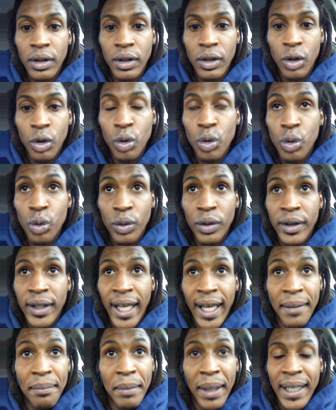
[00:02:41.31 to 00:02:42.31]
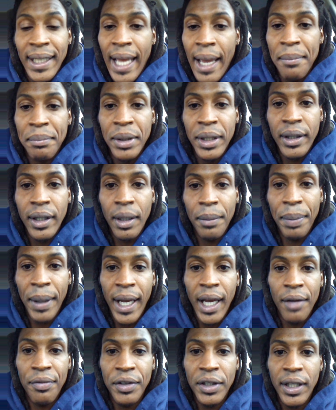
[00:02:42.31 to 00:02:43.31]
who that may not be their
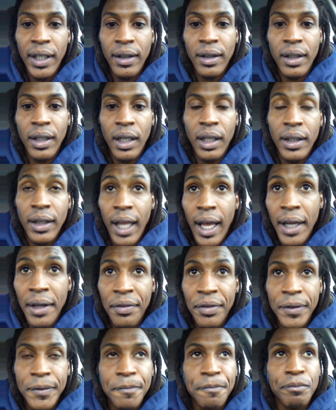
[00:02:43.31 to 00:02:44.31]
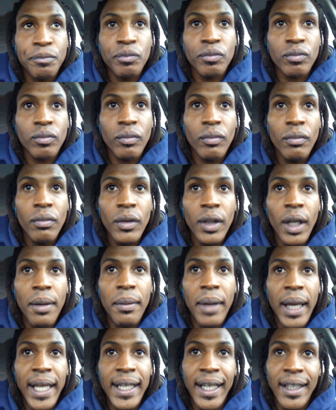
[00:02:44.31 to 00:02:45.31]
path in, it, in life.
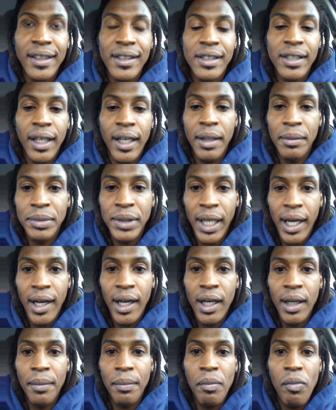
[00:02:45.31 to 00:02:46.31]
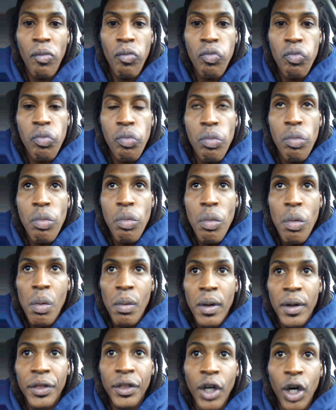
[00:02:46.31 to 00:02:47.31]
And at the same time,
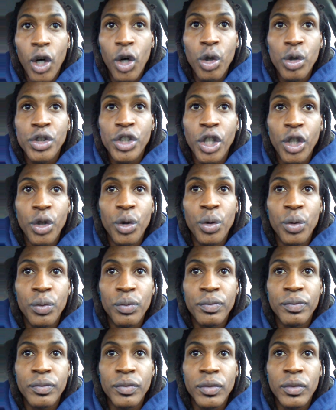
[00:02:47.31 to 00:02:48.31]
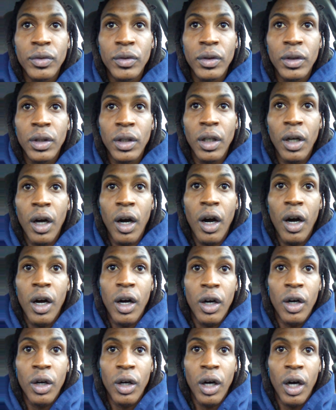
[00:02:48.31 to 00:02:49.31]
those who
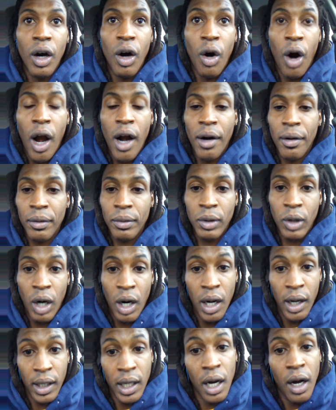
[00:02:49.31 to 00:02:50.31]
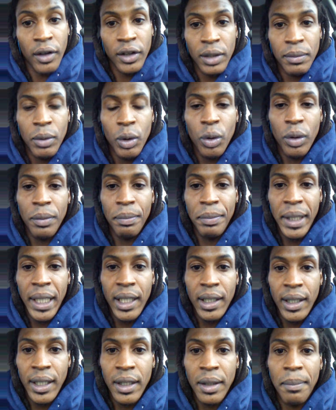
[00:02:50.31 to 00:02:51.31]
are com- comfortable with
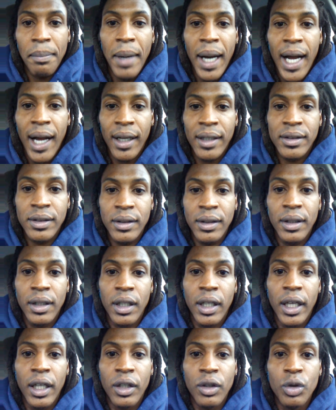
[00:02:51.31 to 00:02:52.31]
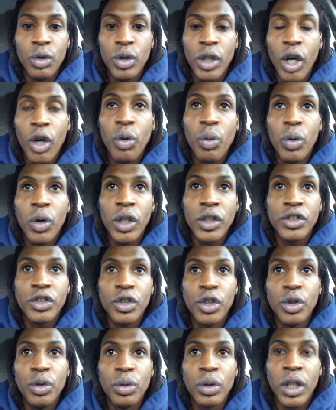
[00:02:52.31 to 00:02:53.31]
being in a box and who don't want
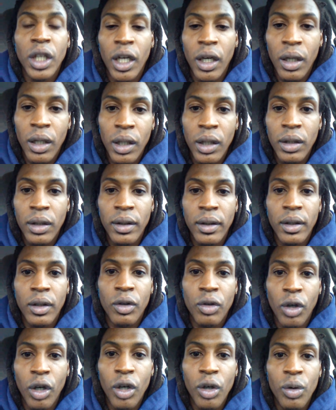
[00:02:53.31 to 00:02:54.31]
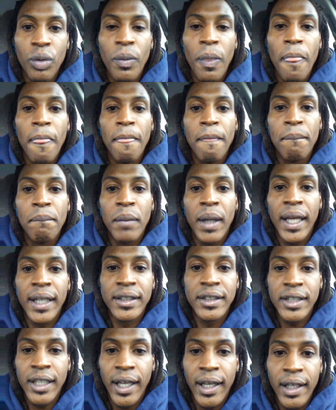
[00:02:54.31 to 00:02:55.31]
to learn, grow,
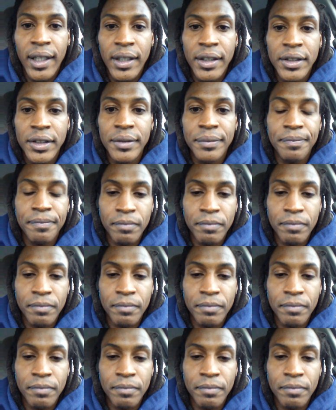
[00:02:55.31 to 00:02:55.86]
and change,